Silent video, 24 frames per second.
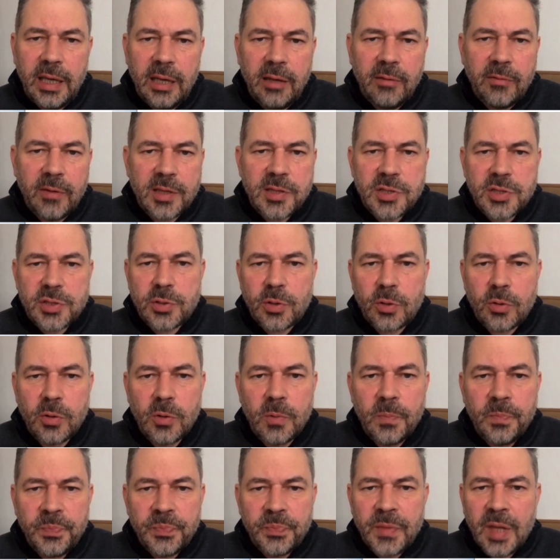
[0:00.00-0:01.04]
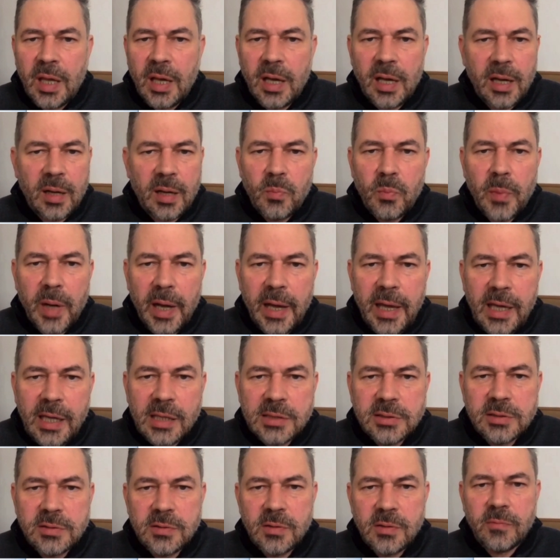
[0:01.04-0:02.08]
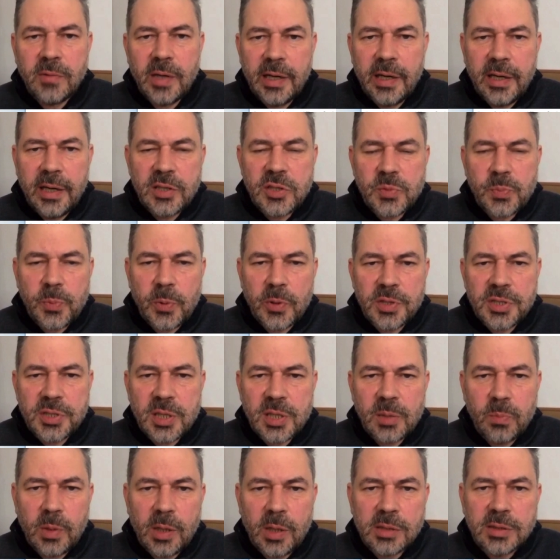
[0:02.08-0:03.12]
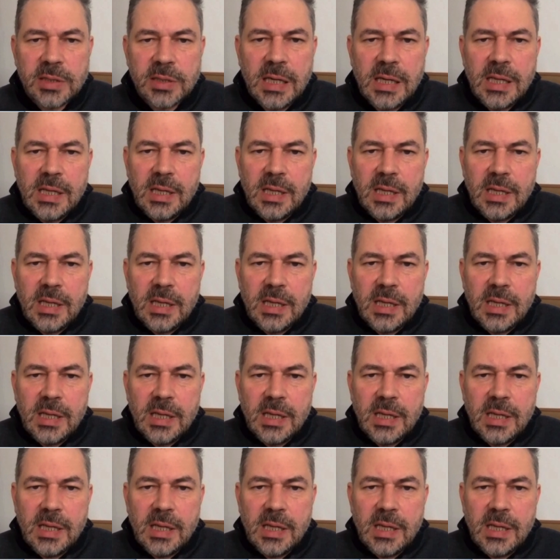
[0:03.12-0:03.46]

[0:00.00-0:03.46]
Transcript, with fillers: even through mail where it's possible.